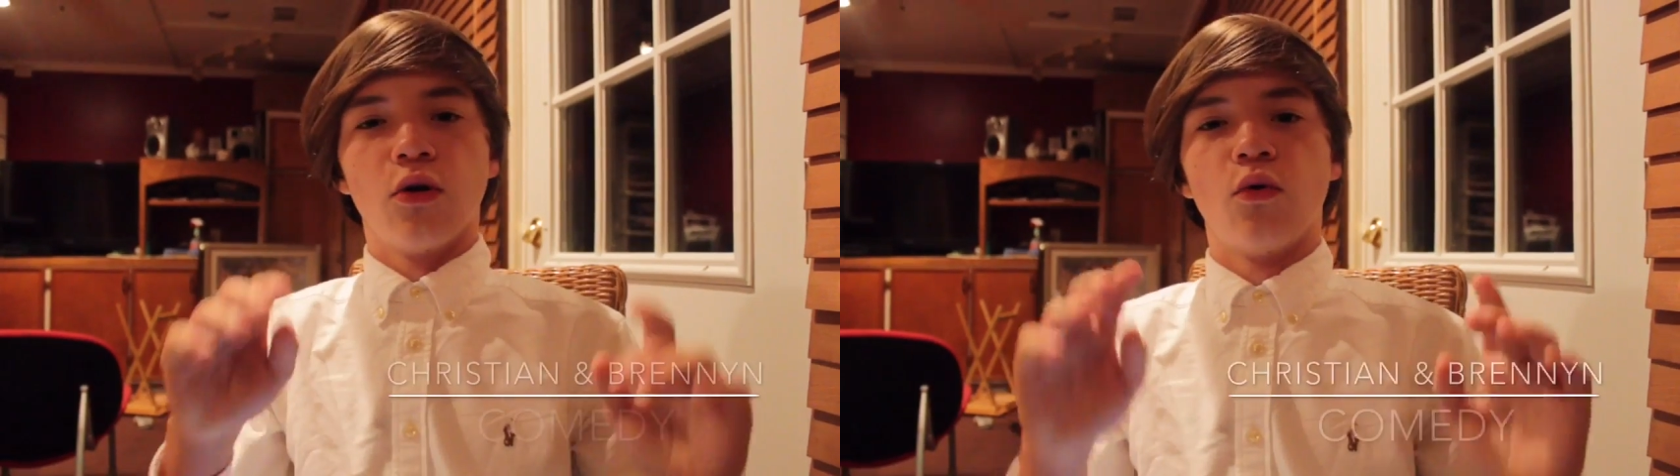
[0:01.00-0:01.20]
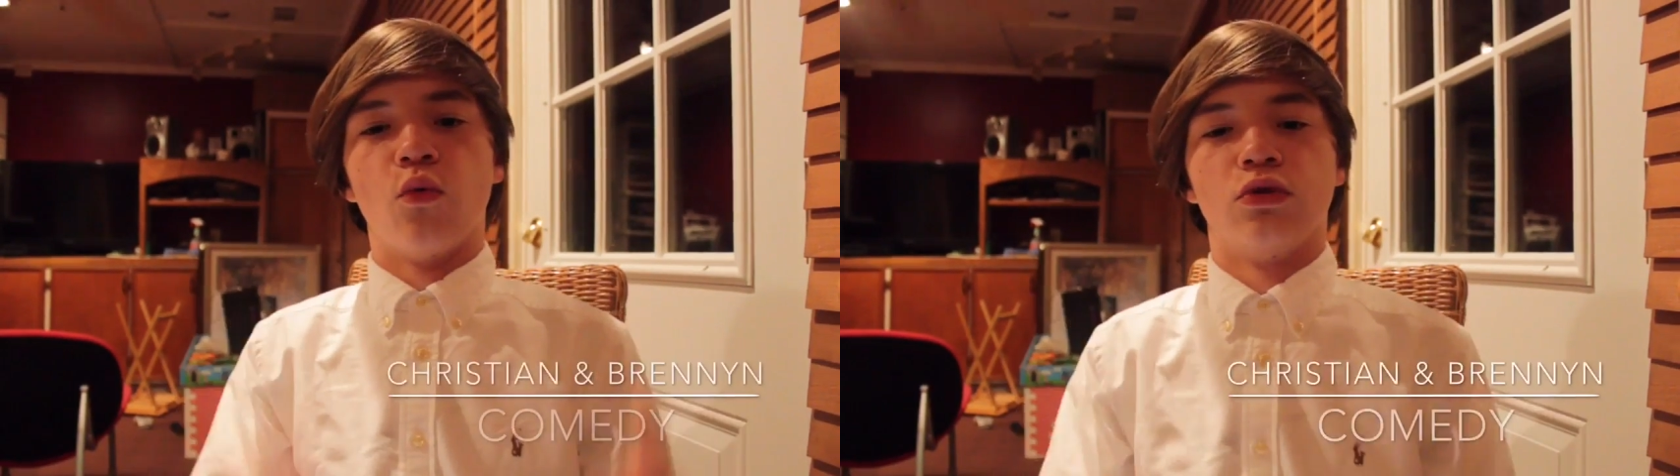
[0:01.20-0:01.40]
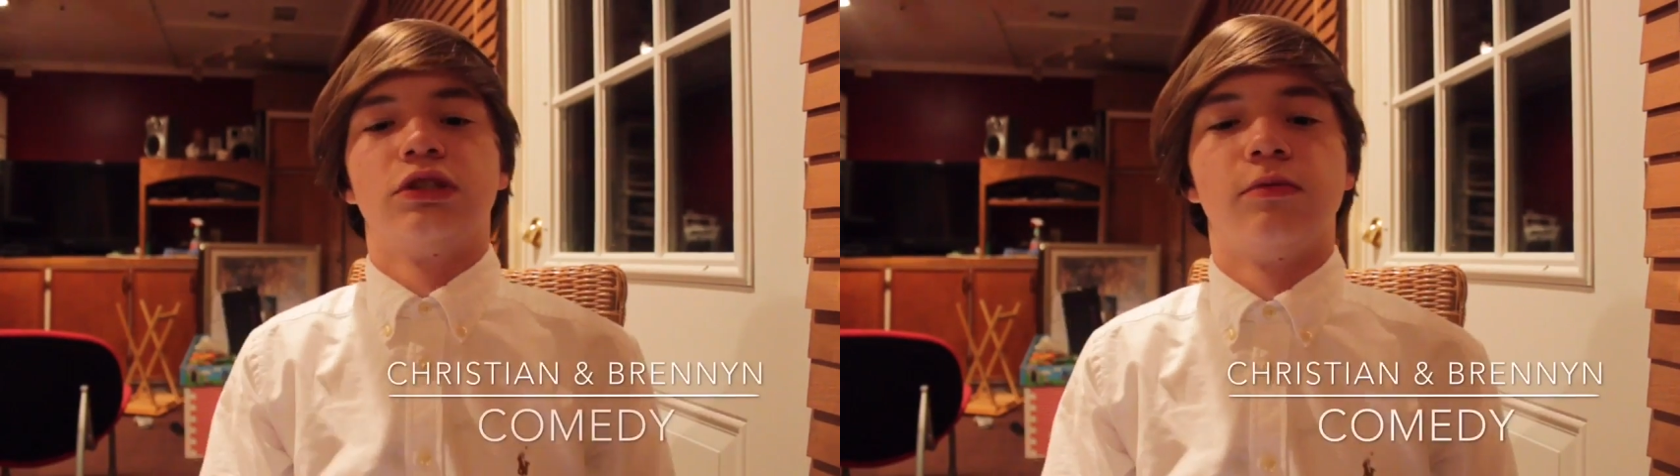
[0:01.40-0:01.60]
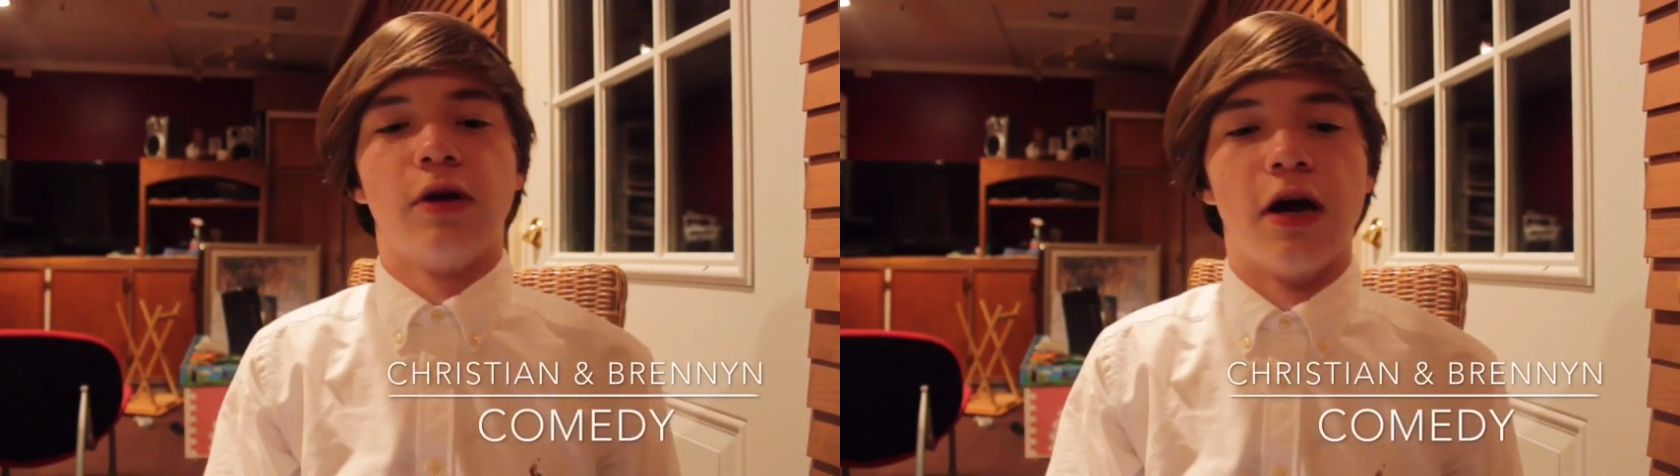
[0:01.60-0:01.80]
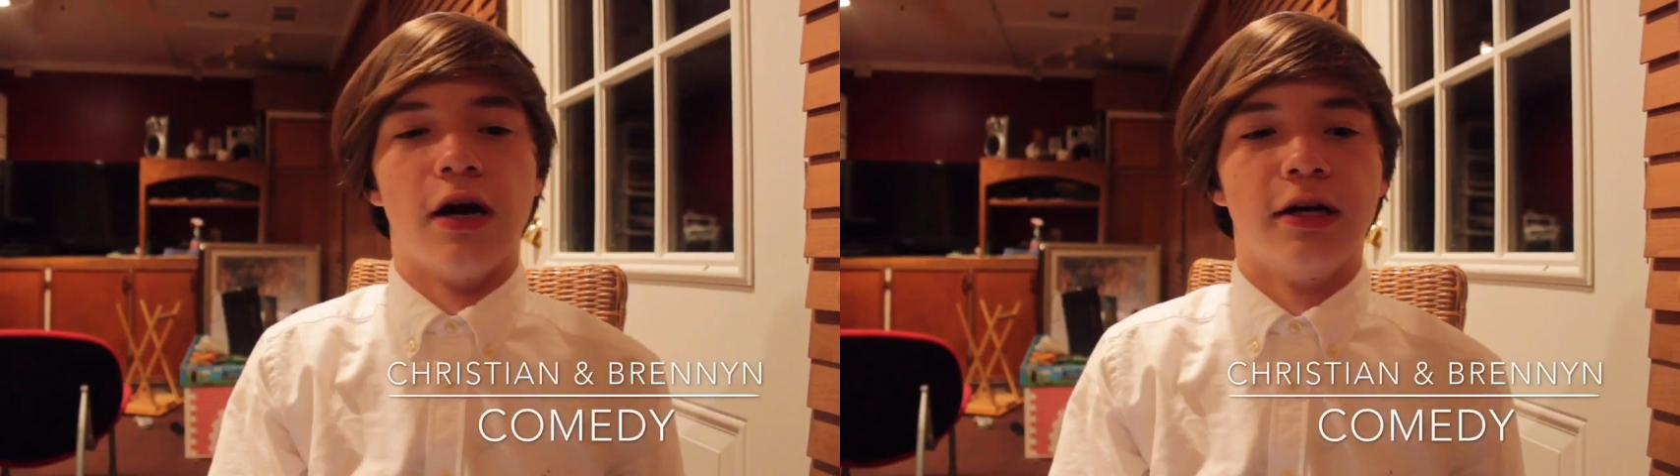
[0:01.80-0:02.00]
What's up,
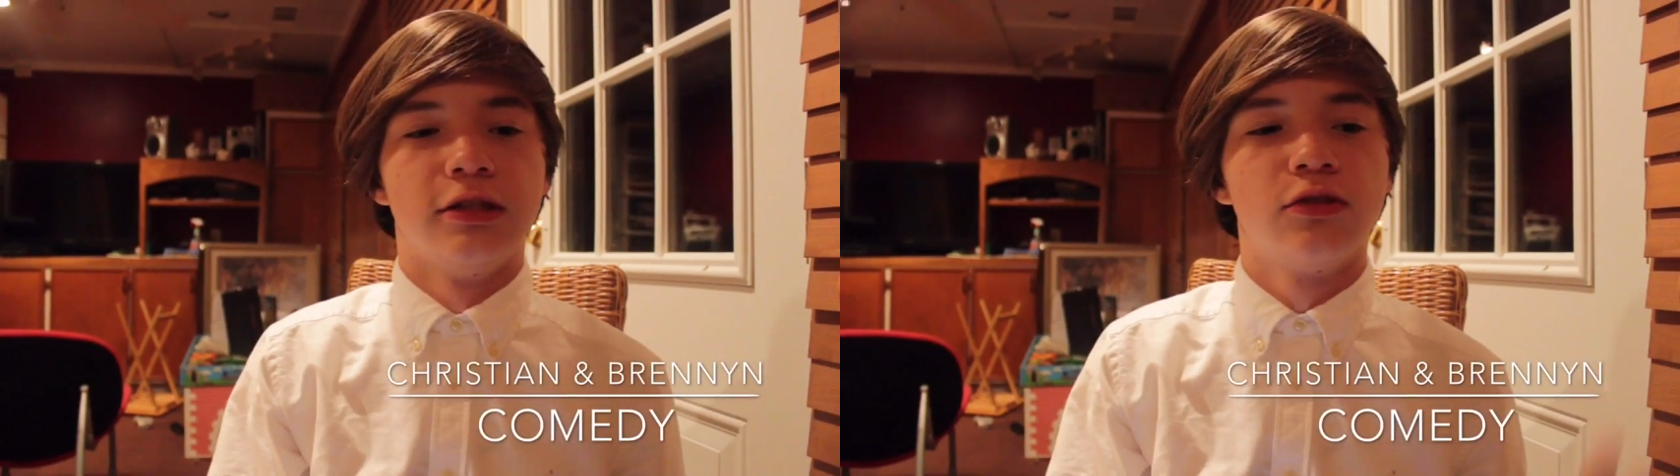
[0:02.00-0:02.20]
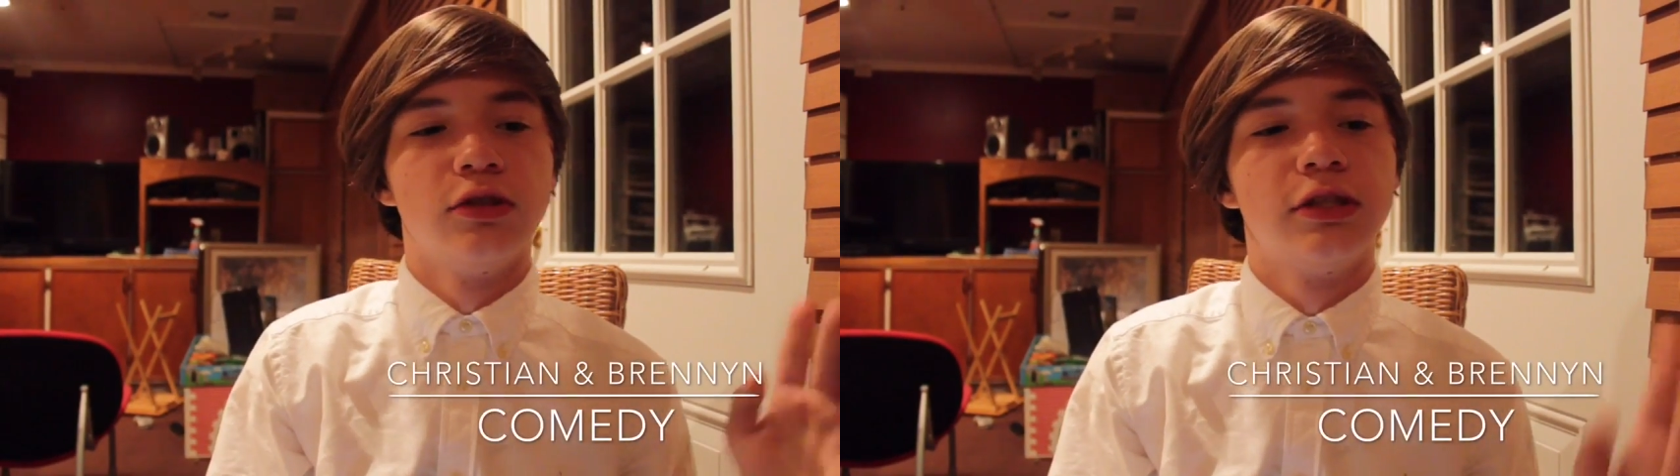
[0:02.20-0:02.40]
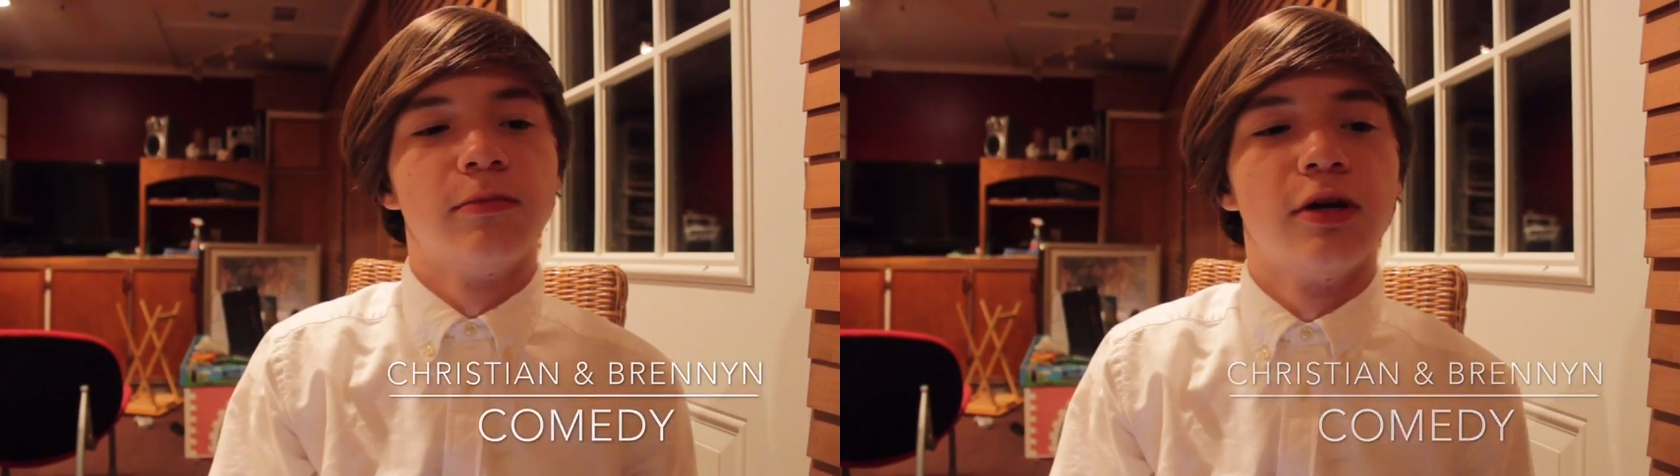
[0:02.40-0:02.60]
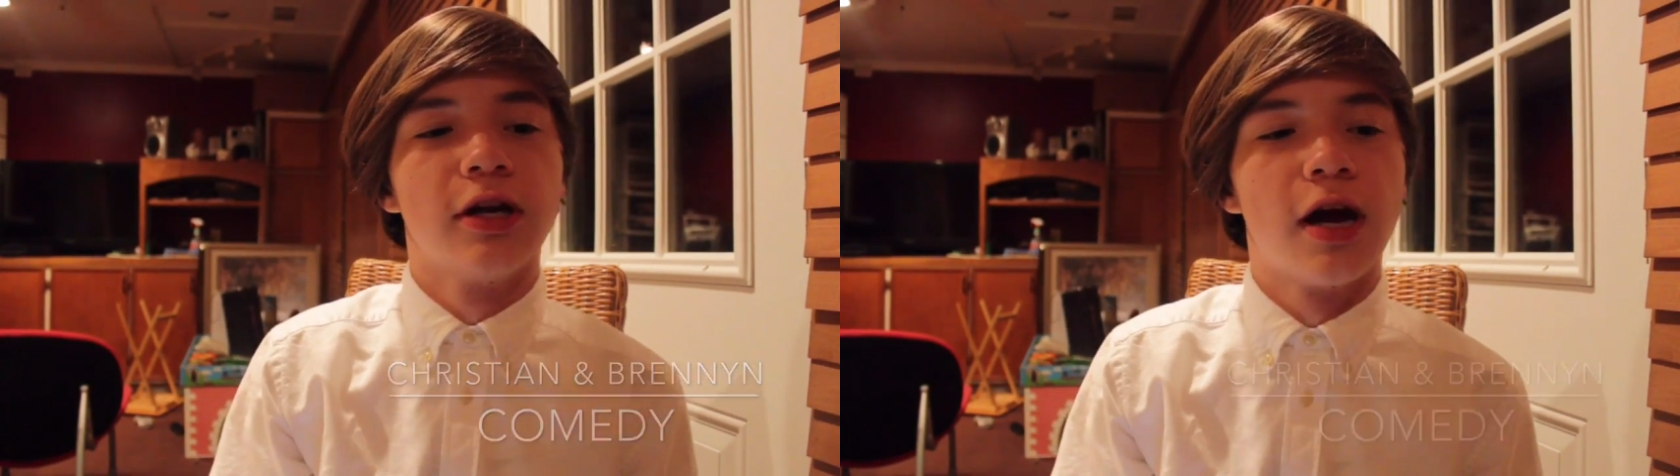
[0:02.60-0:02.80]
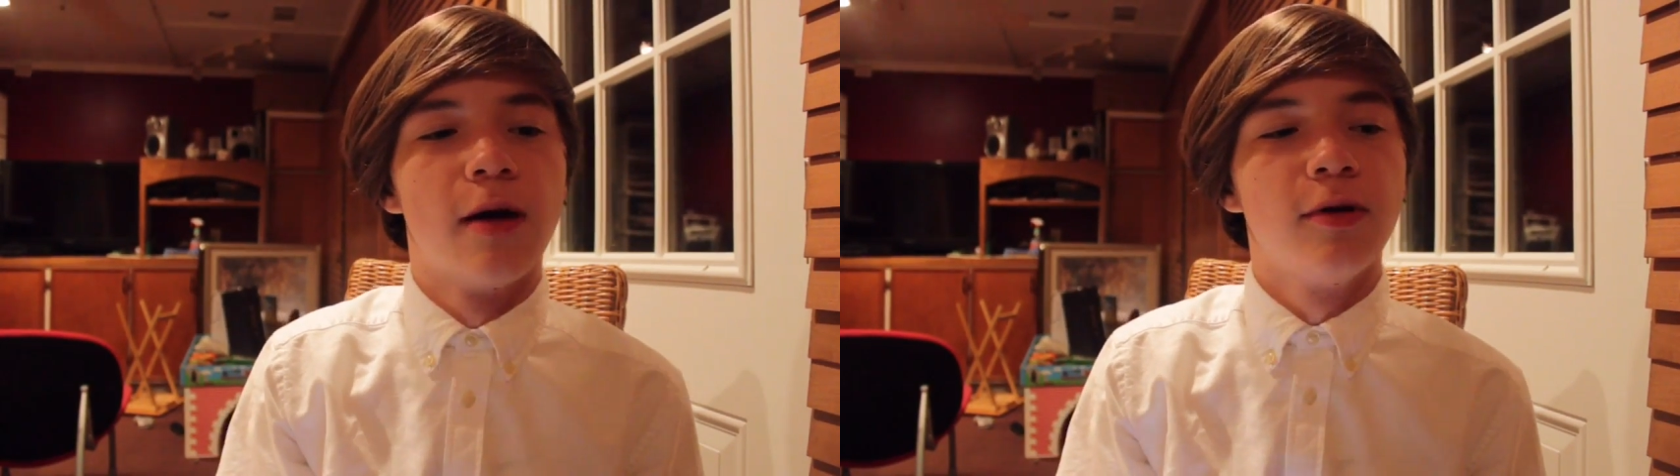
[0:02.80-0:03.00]
guys? Christian Brennyn
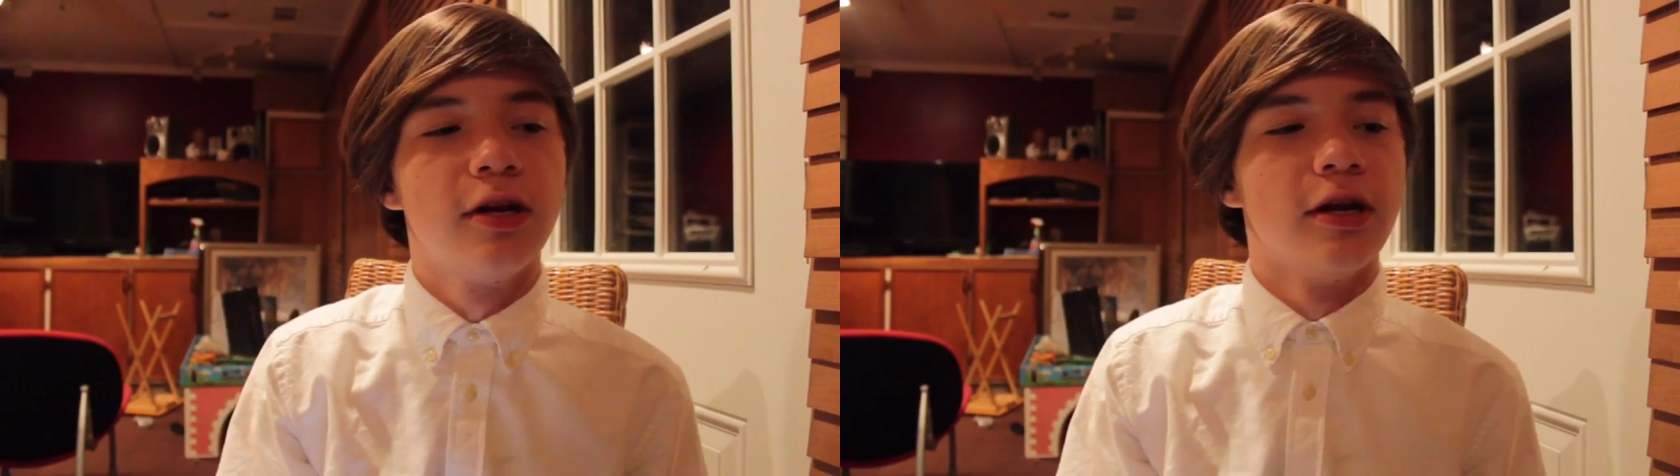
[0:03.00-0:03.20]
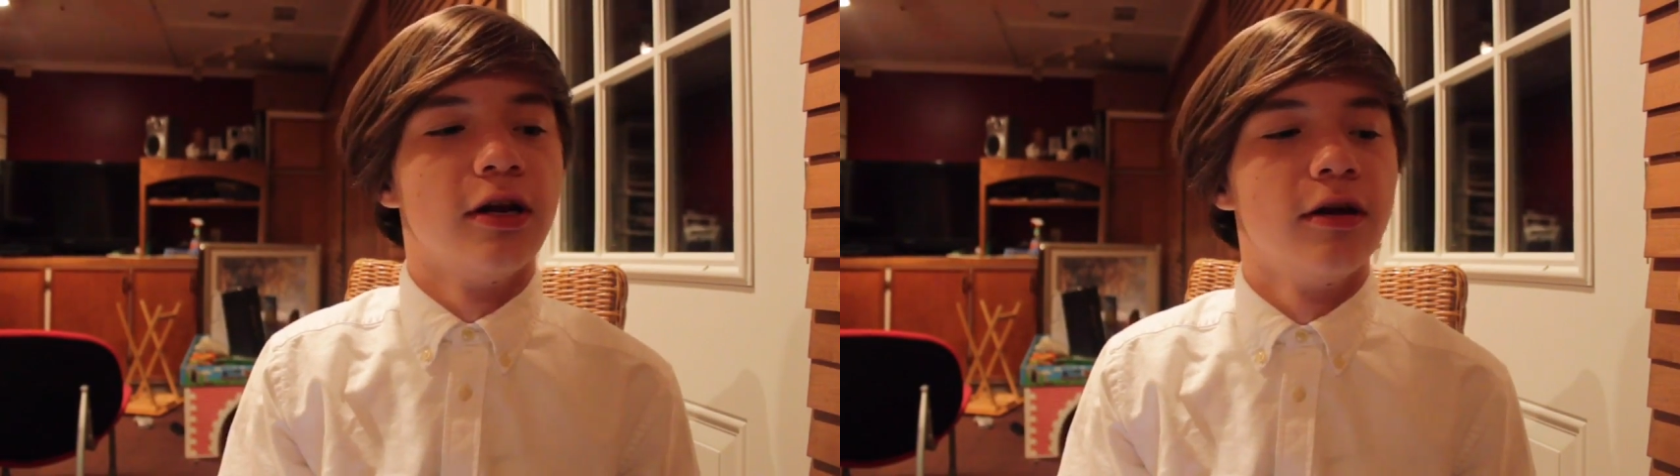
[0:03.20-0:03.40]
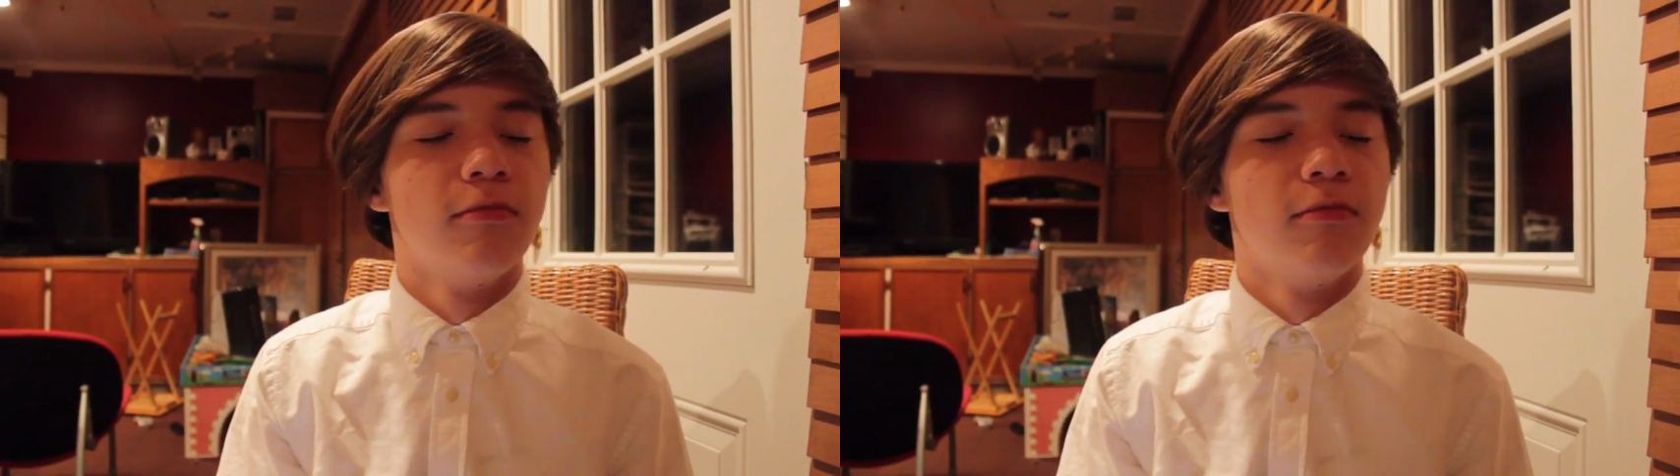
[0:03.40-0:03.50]
Comedy here,